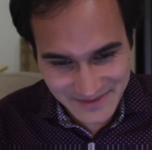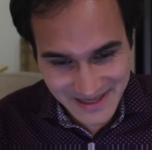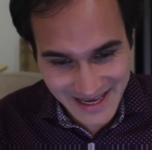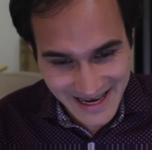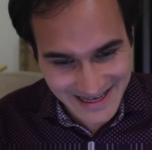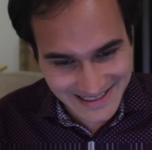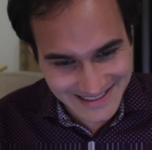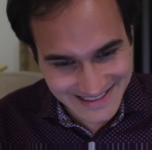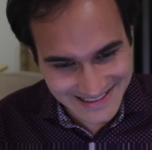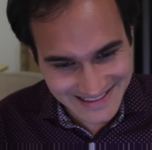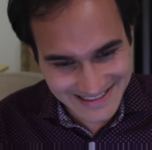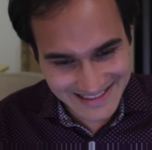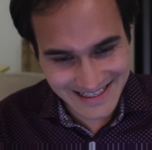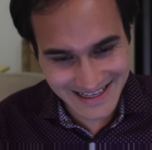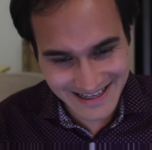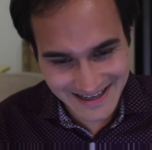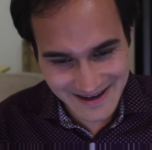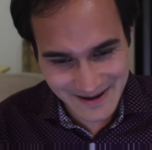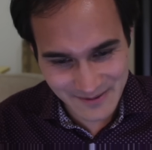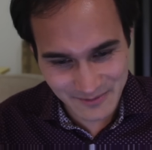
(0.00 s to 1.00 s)
Yes,
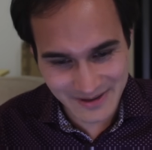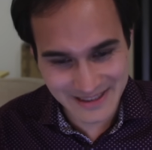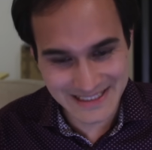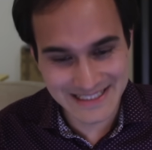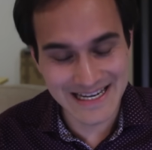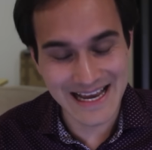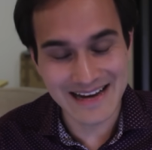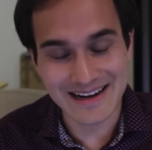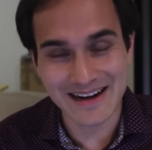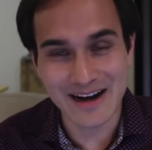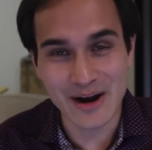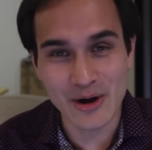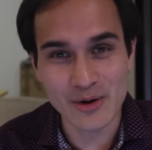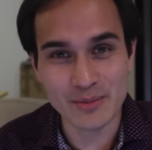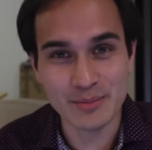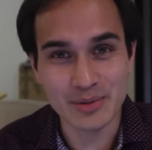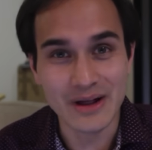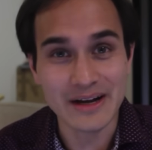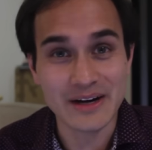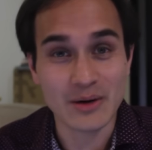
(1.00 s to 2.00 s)
we're astounded at our
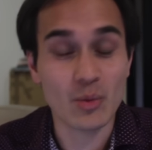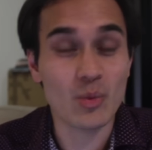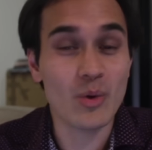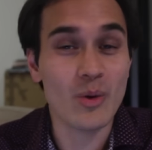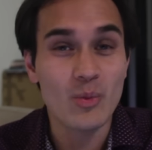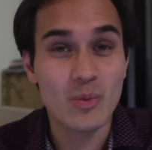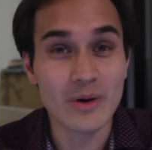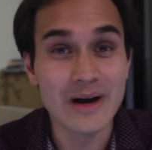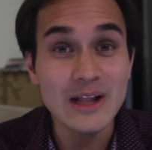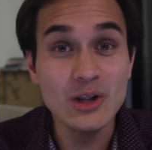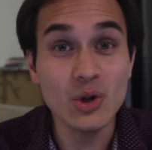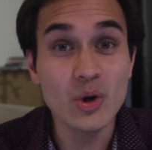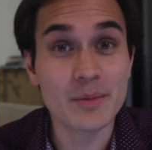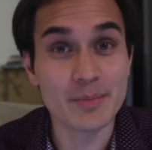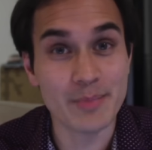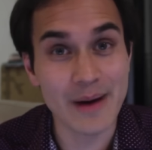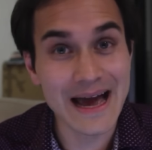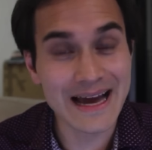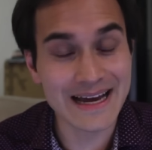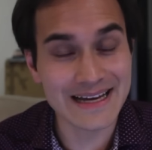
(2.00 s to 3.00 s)
own blindness. When I
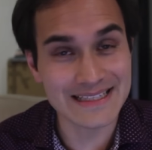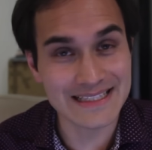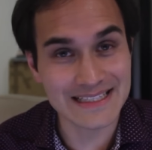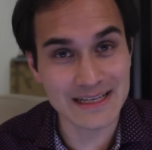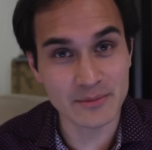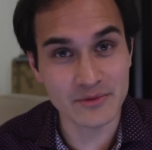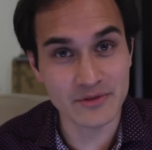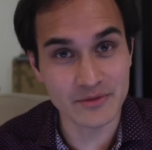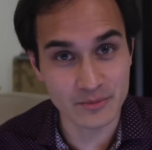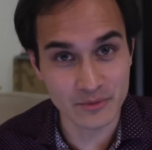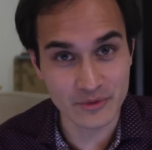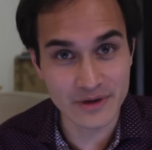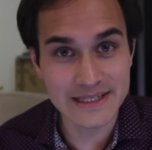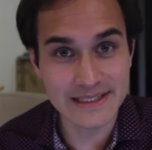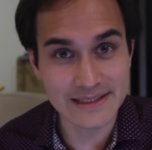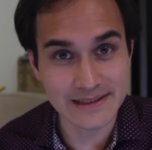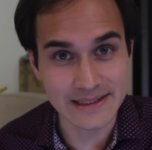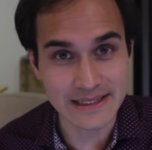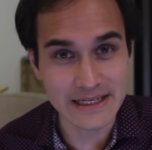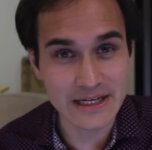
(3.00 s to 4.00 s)
look back at some of them
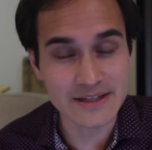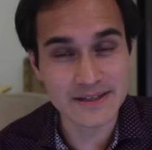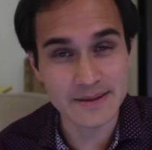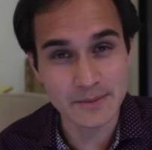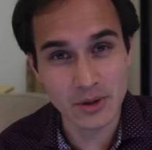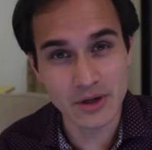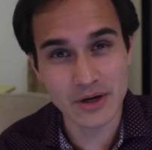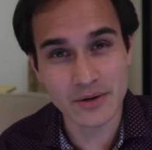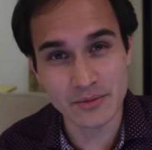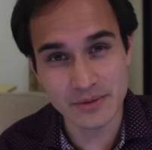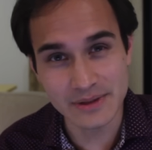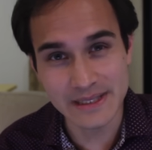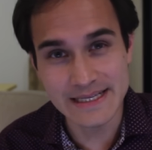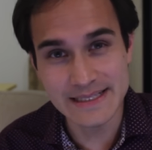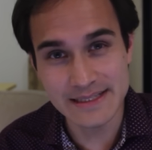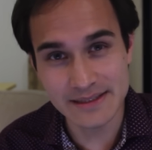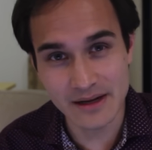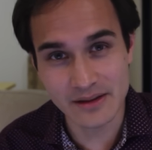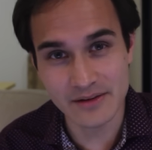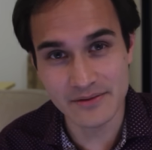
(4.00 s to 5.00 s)
recently, because I'm going to
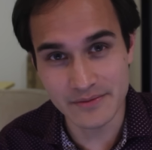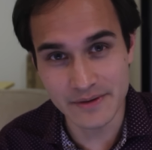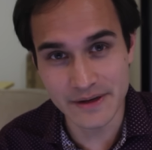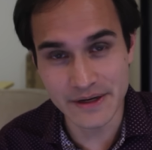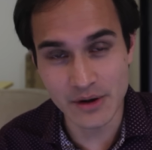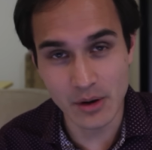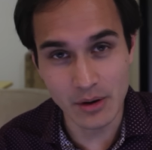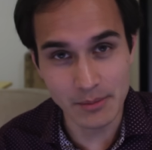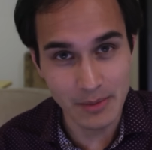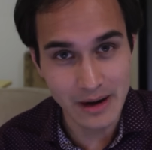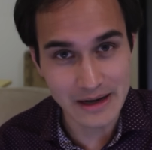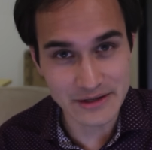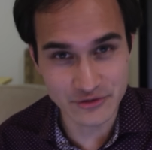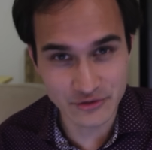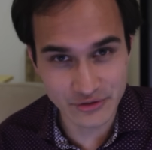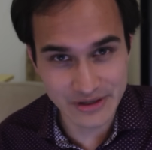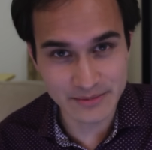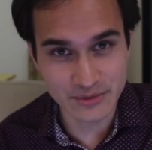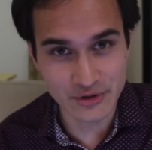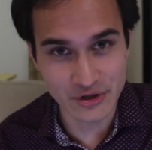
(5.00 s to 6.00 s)
release another video on my
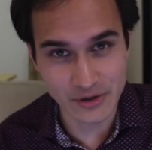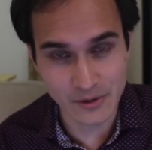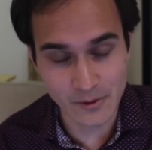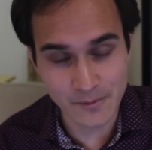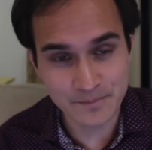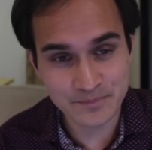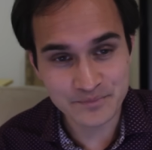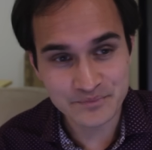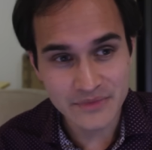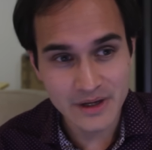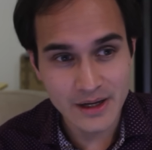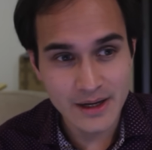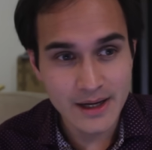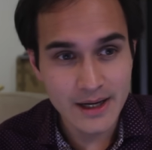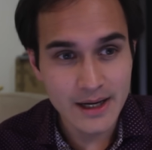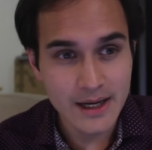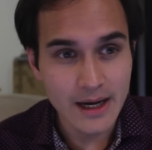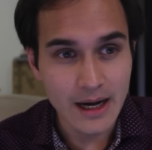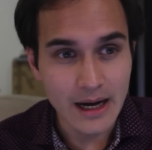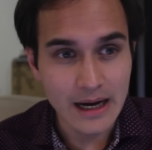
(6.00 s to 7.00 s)
dream journal,
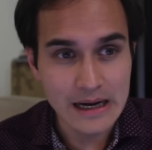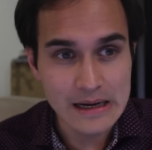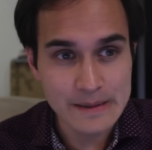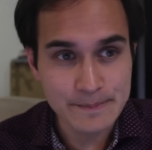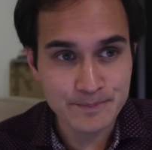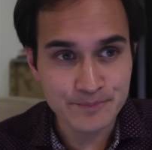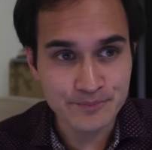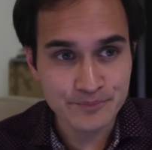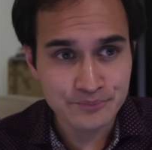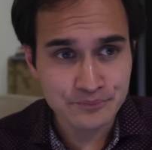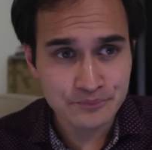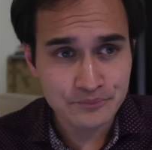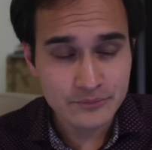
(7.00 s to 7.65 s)
I